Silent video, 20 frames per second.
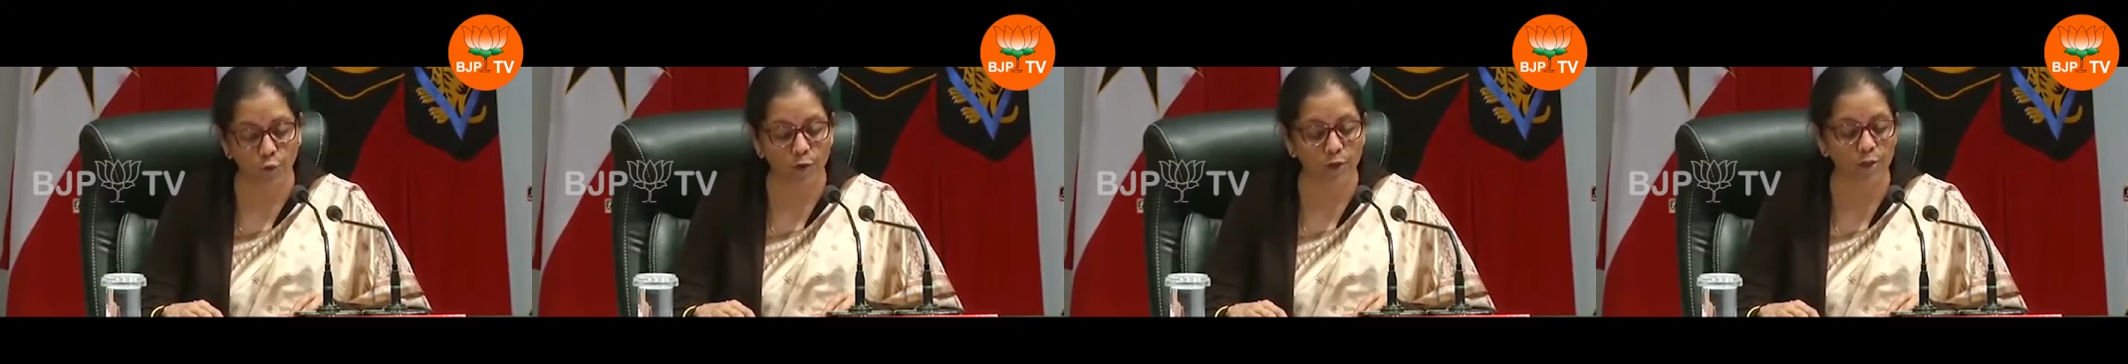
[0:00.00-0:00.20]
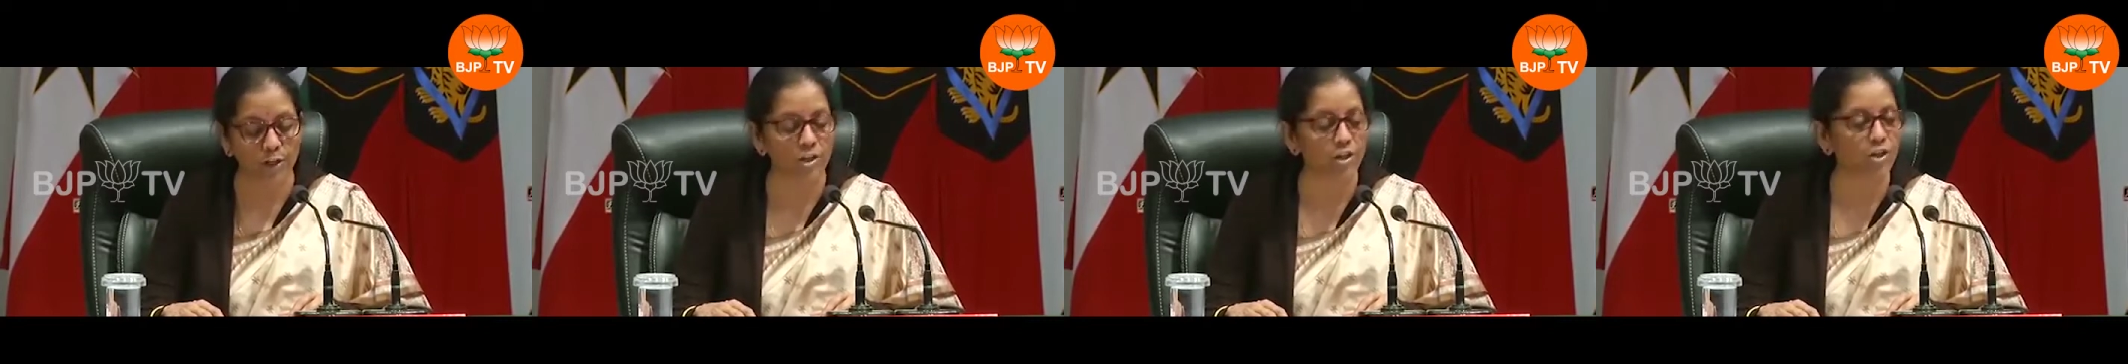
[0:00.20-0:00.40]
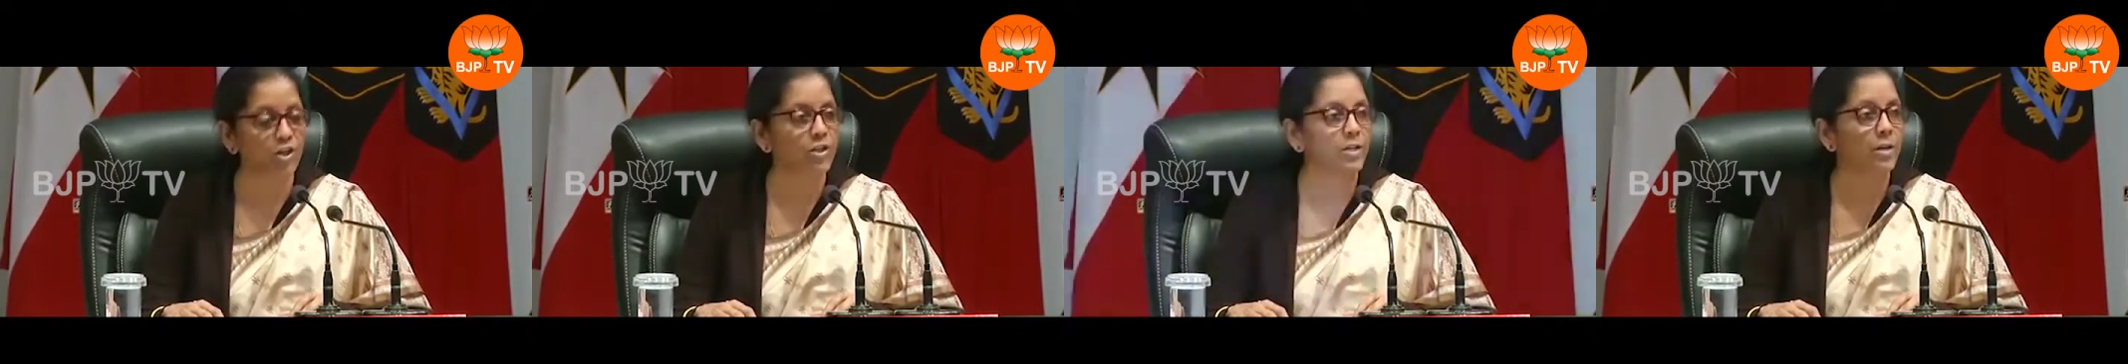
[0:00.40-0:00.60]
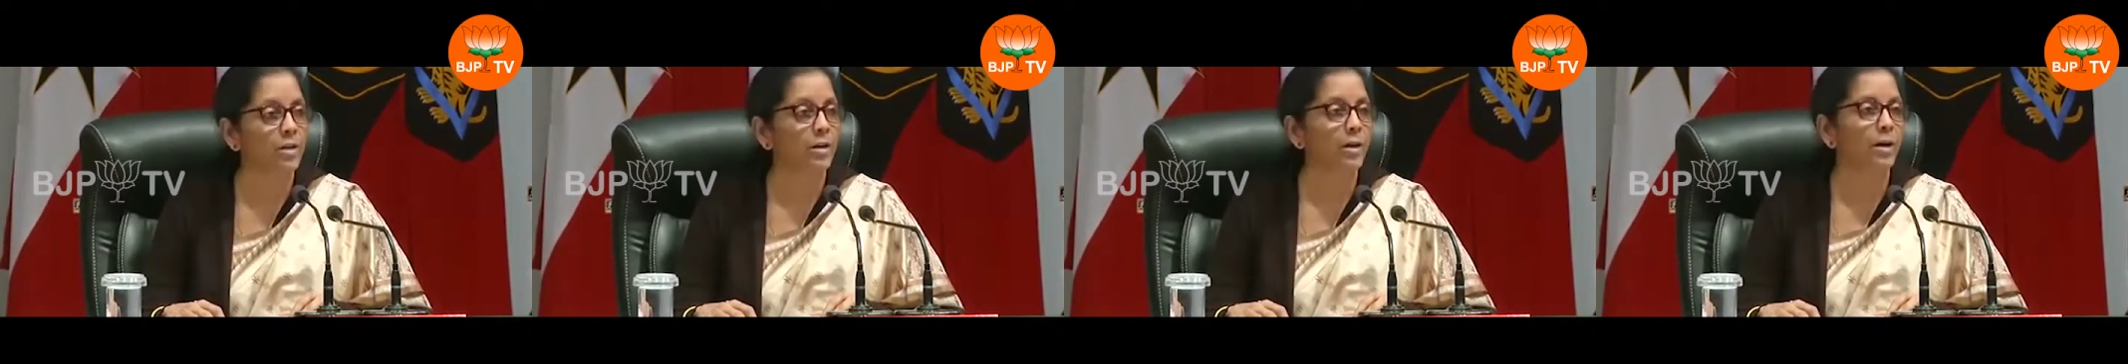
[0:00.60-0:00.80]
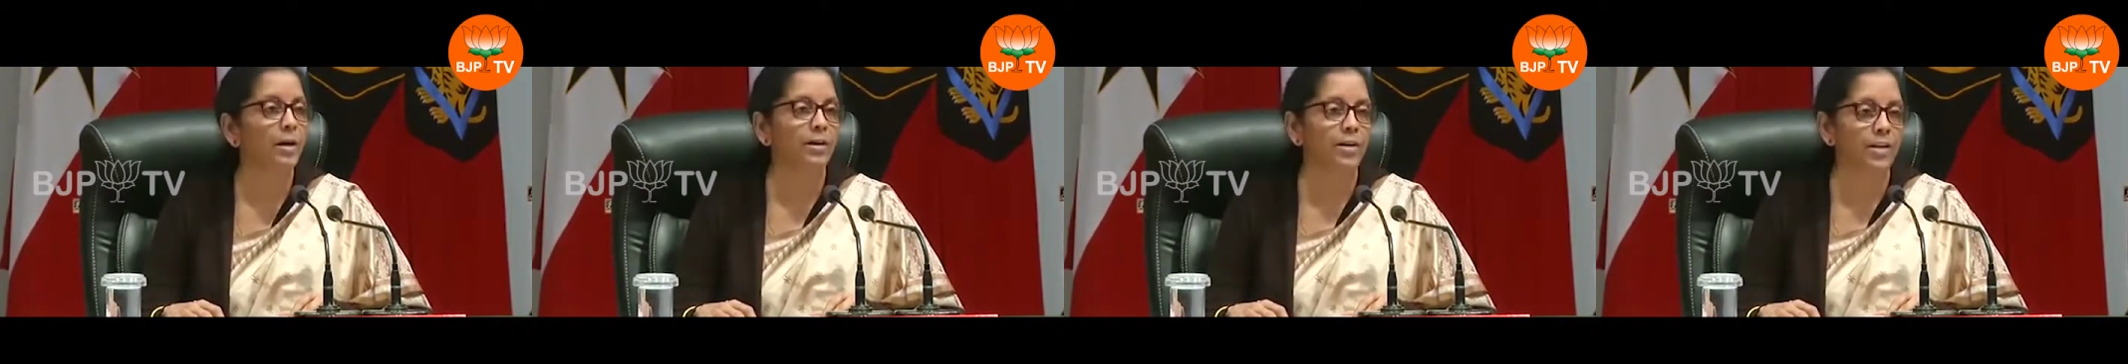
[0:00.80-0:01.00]
furnish
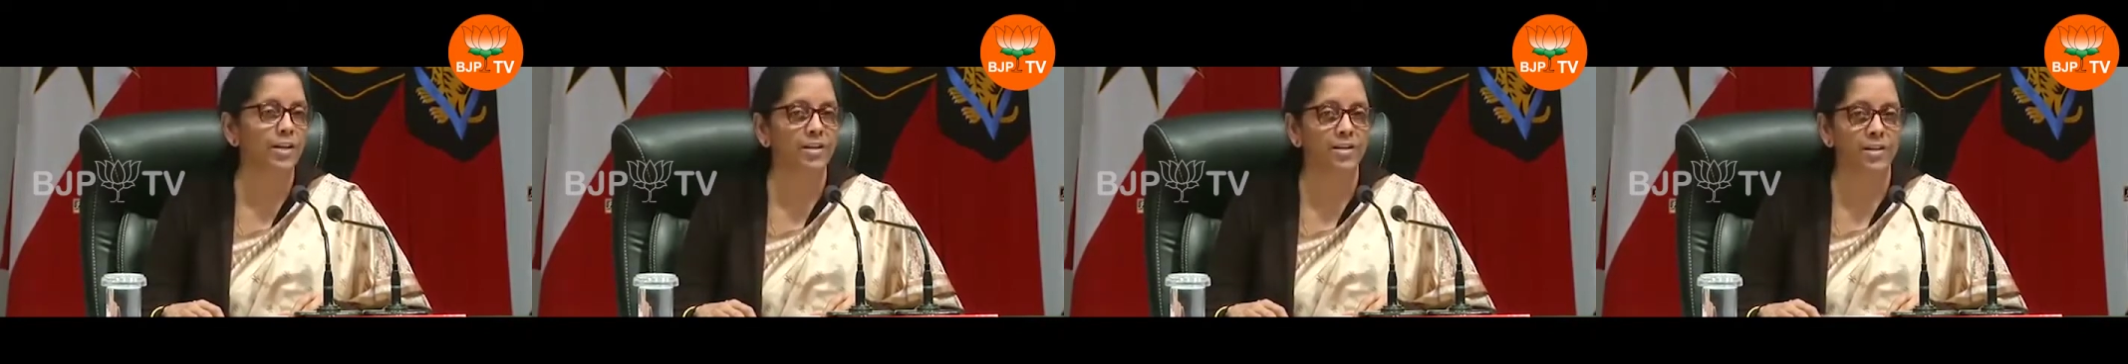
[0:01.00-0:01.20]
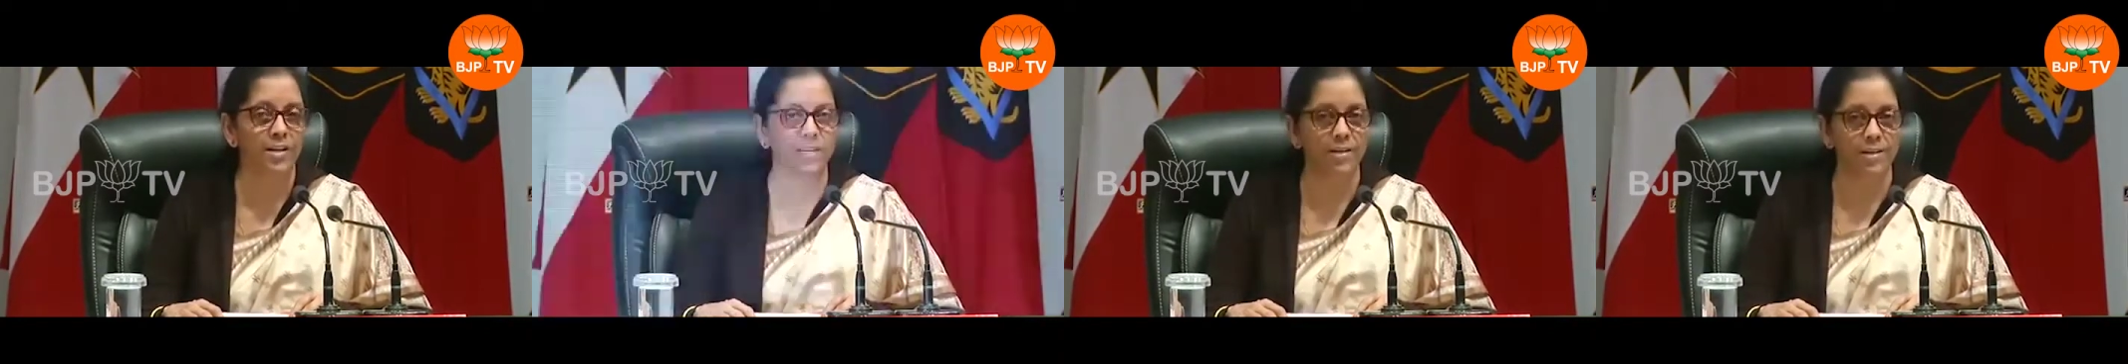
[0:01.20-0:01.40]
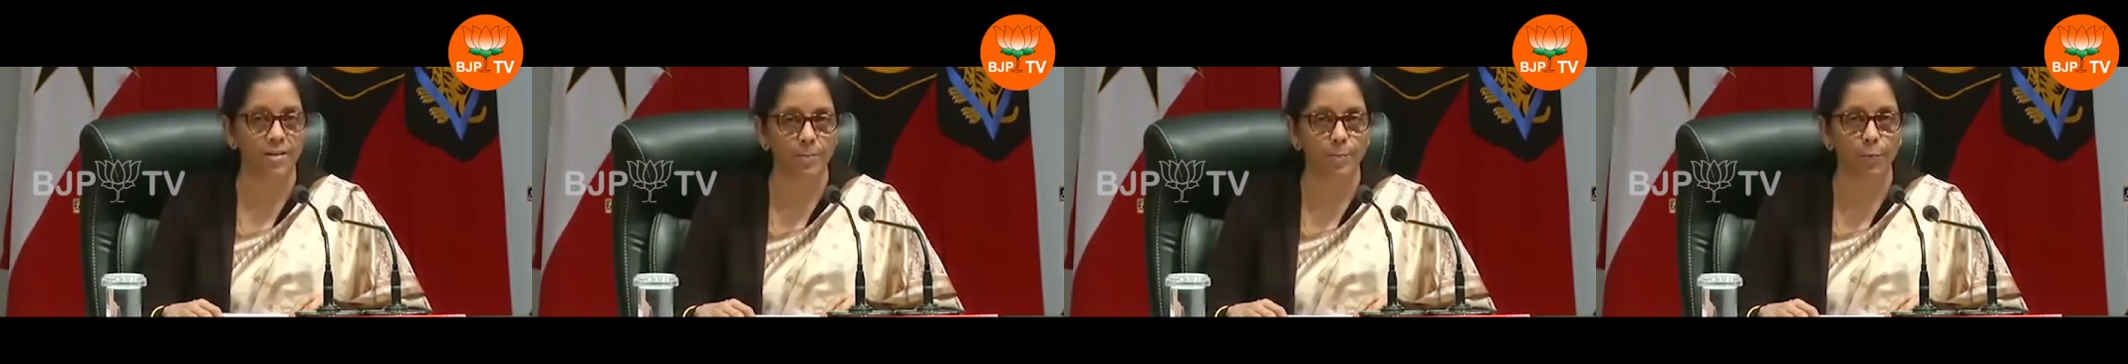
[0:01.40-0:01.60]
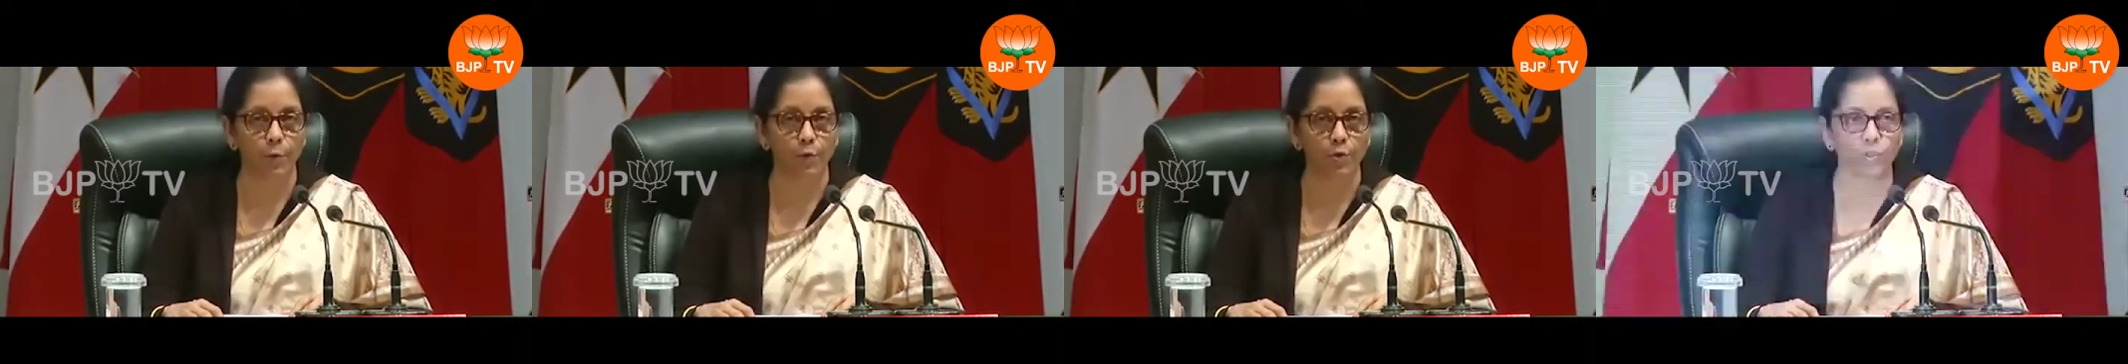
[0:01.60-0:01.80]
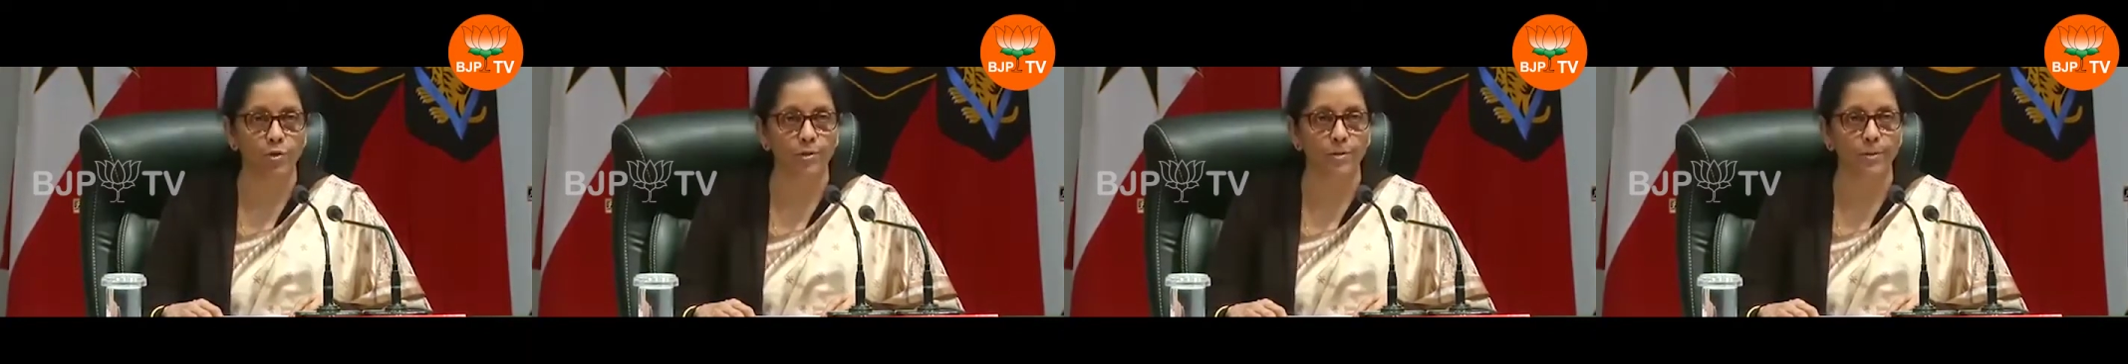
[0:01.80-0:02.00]
a detailed
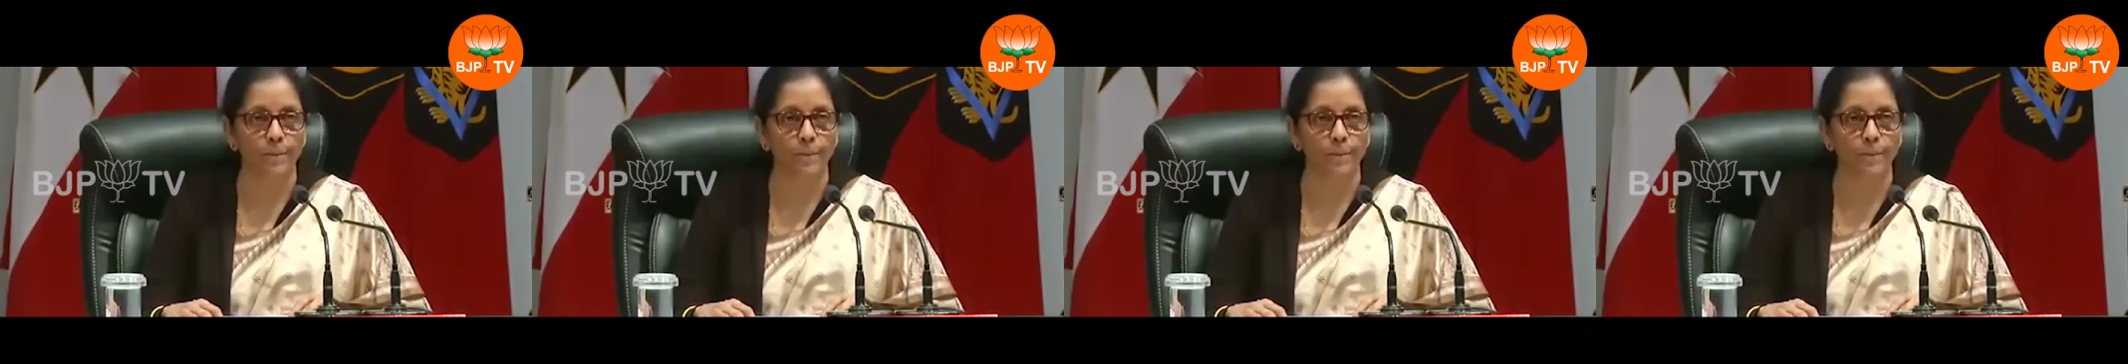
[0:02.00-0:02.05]
report.